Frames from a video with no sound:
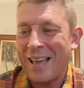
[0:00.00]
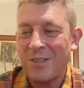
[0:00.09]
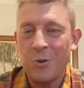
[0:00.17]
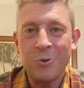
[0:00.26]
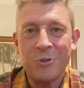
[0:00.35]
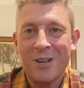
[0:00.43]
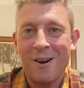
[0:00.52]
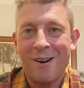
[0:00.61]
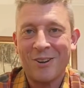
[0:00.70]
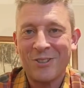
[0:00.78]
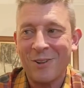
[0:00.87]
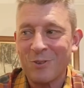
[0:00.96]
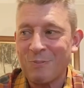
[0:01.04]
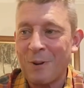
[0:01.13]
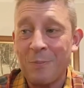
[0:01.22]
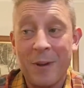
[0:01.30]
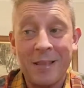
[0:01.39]
used car
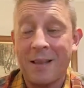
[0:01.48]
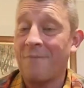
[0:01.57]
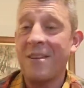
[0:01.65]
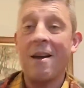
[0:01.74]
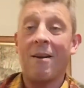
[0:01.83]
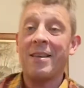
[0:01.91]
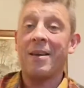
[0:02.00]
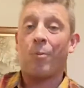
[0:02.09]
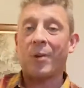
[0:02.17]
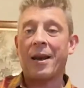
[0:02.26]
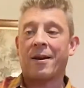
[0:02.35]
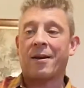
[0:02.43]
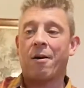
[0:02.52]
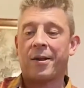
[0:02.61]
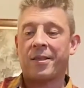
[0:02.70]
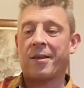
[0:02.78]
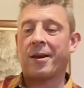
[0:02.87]
salesman, but I've no idea what kind of
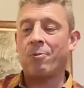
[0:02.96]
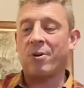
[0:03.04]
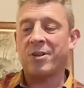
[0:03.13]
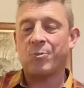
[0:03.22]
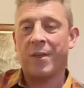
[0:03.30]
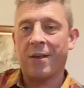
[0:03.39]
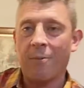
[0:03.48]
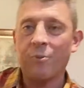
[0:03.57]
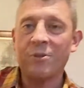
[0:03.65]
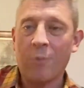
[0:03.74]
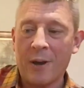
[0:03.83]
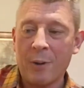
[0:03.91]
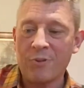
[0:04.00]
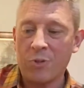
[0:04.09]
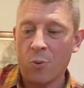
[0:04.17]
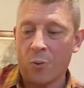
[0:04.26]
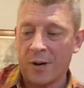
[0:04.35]
character he was, but that was what he was
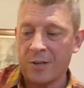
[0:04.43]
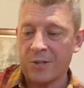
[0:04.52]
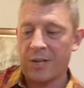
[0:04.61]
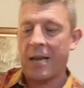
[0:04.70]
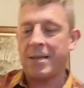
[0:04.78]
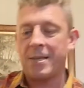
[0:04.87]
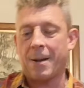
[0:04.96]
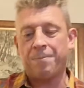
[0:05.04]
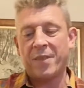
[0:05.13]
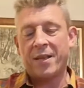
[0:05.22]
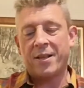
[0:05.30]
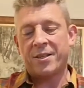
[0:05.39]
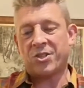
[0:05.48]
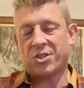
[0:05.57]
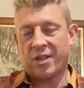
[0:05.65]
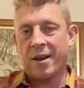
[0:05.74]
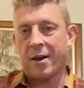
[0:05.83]
known as. And
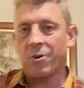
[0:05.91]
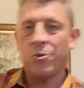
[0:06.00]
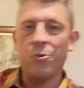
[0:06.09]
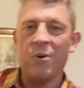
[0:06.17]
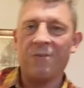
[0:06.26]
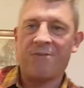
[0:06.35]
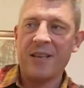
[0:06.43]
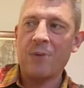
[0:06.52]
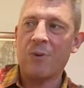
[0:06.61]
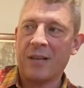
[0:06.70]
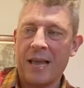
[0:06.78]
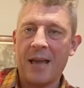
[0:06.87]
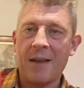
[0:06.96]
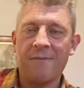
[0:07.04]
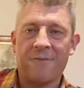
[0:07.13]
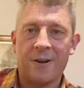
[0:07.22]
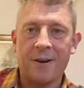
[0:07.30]
Skinner, who frequently had
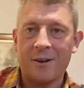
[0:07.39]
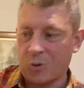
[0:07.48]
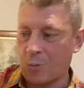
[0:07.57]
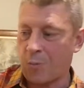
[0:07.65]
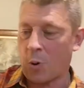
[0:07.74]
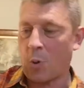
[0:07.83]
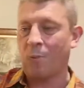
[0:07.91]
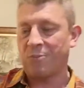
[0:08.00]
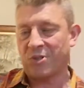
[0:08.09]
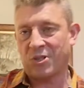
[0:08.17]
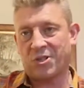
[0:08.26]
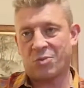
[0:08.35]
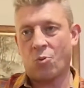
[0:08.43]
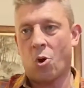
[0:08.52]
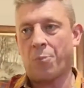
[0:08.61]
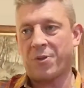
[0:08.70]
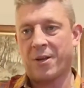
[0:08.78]
financial problems,
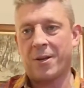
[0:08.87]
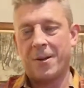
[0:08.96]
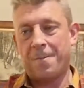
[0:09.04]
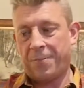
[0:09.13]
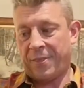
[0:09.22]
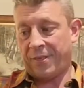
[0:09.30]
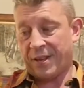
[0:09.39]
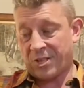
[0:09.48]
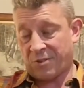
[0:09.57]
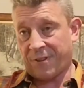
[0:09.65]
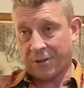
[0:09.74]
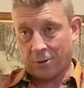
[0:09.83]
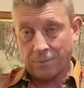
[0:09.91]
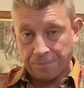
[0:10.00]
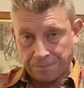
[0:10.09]
swapped this fiddle